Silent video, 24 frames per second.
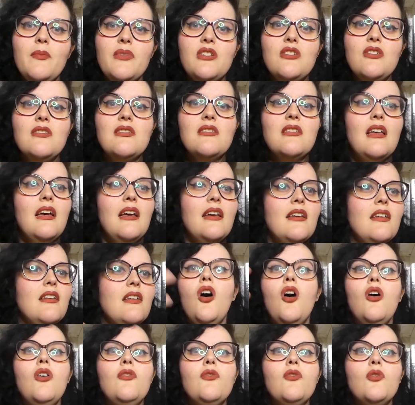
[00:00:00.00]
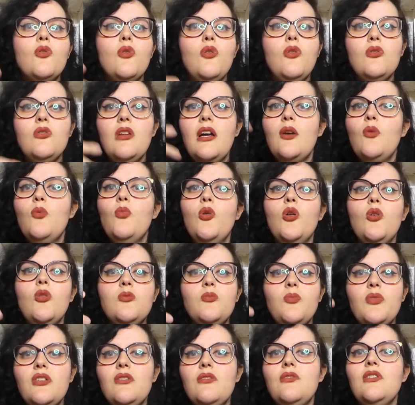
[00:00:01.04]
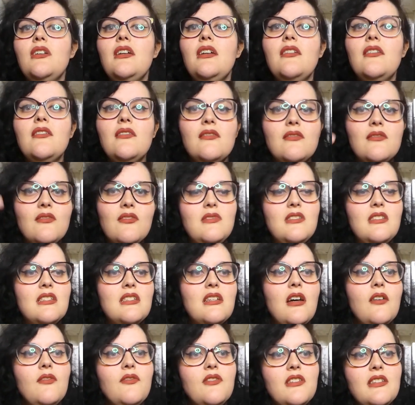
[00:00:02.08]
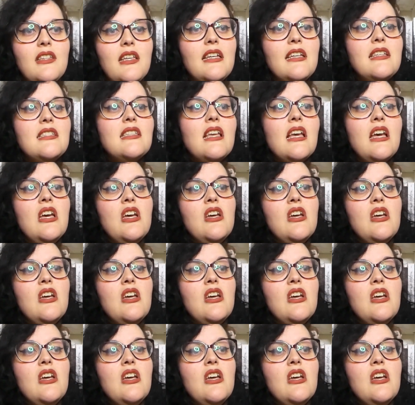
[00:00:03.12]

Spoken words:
but just like overall like world building stuff and things.